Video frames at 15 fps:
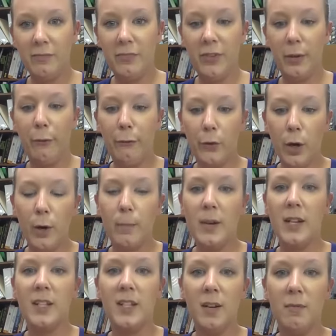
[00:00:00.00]
the
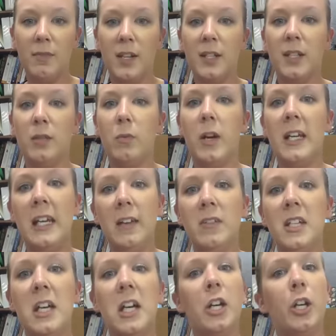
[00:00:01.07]
firmness of this is what
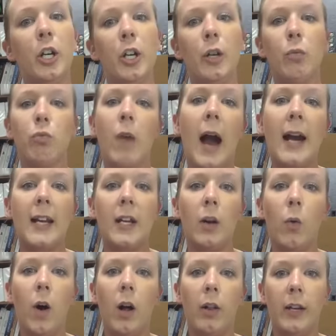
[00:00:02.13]
gives it a good writing
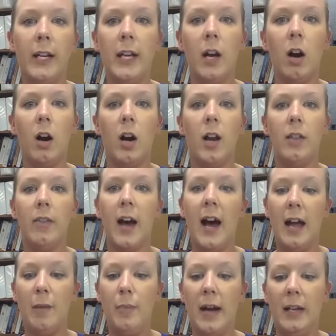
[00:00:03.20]
quality on the
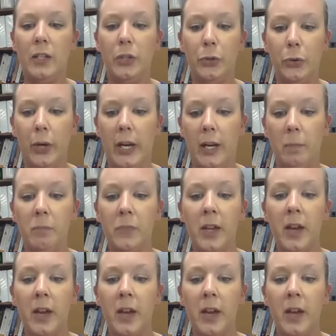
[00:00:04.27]
iPad screen.